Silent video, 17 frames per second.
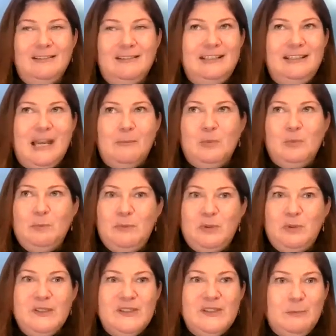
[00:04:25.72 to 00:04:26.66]
yeah,
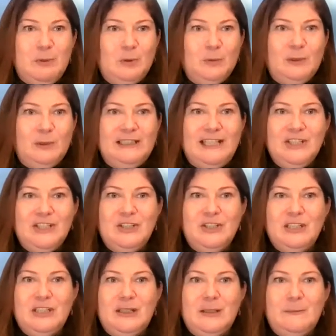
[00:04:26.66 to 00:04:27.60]
municipal
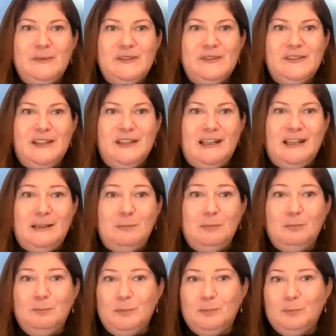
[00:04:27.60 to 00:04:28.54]
relationships,
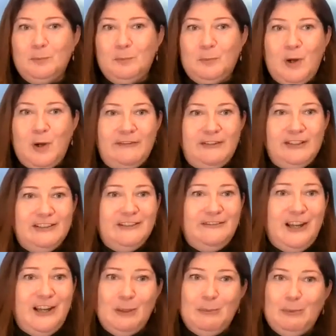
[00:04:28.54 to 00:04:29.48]
private
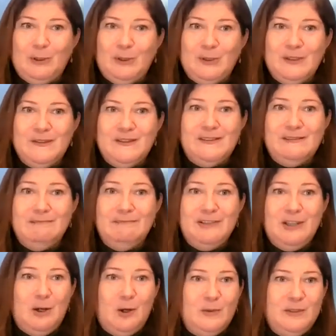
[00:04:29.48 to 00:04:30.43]
developers,
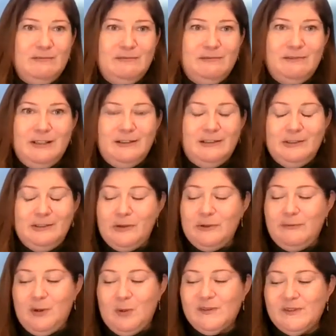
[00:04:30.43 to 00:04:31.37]

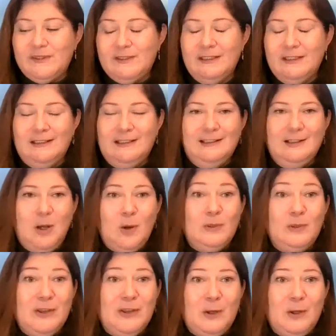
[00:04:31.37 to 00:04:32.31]
the folks
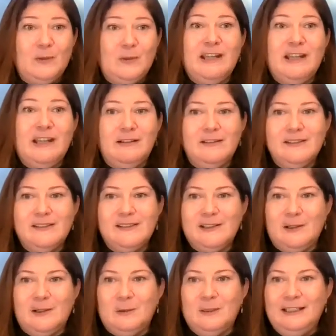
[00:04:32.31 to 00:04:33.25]
owning the hotels.
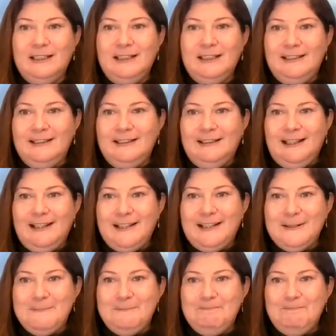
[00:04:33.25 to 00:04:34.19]
So
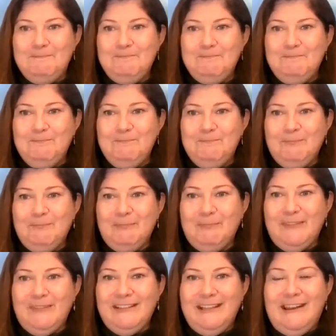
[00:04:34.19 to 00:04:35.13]

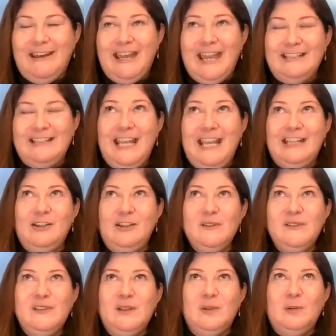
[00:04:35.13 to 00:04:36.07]
yeah, and
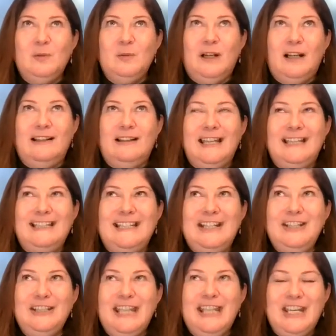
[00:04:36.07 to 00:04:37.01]
also an
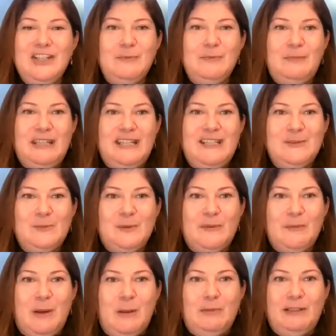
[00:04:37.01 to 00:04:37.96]
education piece
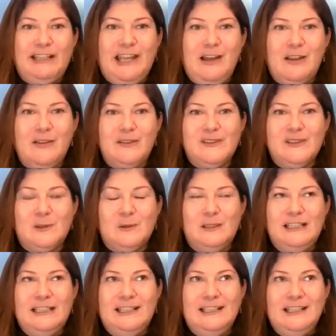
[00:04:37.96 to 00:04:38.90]
with public health. So